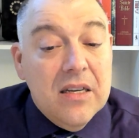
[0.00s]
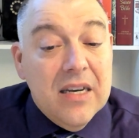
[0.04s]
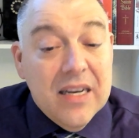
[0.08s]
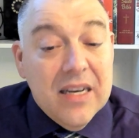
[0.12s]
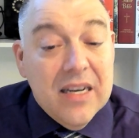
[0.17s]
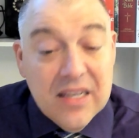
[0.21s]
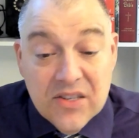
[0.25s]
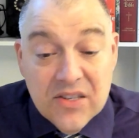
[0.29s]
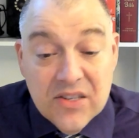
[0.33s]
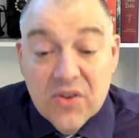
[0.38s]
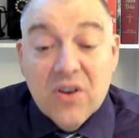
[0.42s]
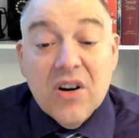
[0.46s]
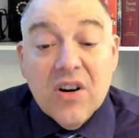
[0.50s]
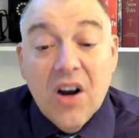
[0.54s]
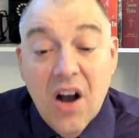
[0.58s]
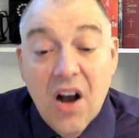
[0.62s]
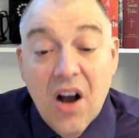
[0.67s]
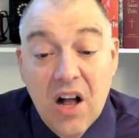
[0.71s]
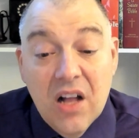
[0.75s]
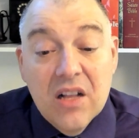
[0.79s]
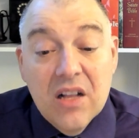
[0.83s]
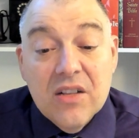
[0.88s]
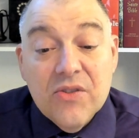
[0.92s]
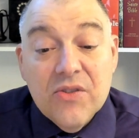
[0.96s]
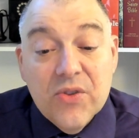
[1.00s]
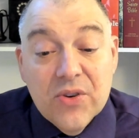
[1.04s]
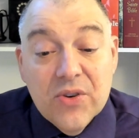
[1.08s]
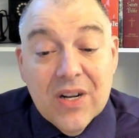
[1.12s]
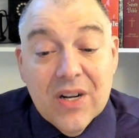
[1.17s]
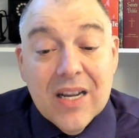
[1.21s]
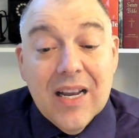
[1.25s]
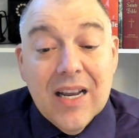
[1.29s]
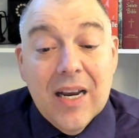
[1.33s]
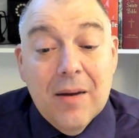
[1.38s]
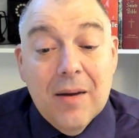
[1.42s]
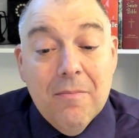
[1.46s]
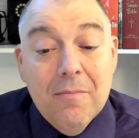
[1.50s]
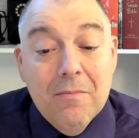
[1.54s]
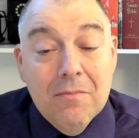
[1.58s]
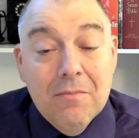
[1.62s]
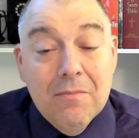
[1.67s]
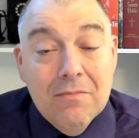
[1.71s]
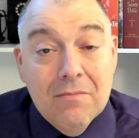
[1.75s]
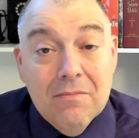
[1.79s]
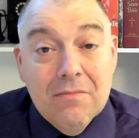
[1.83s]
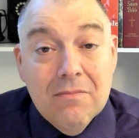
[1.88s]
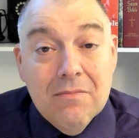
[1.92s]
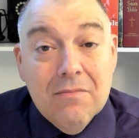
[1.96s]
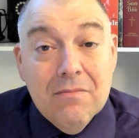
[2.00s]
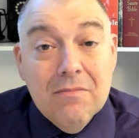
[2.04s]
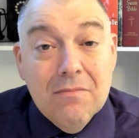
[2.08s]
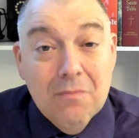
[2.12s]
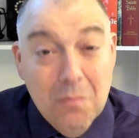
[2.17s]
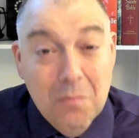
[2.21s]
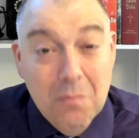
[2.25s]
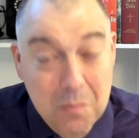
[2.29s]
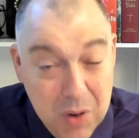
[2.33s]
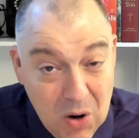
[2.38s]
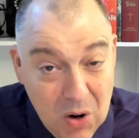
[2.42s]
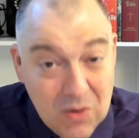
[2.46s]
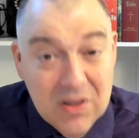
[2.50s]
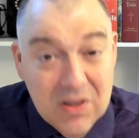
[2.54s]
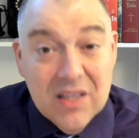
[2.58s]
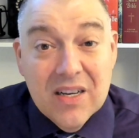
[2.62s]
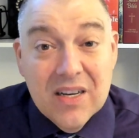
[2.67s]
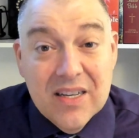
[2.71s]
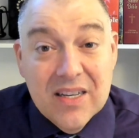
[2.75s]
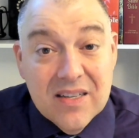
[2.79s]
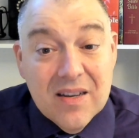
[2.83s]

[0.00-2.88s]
It's our call to claim boldly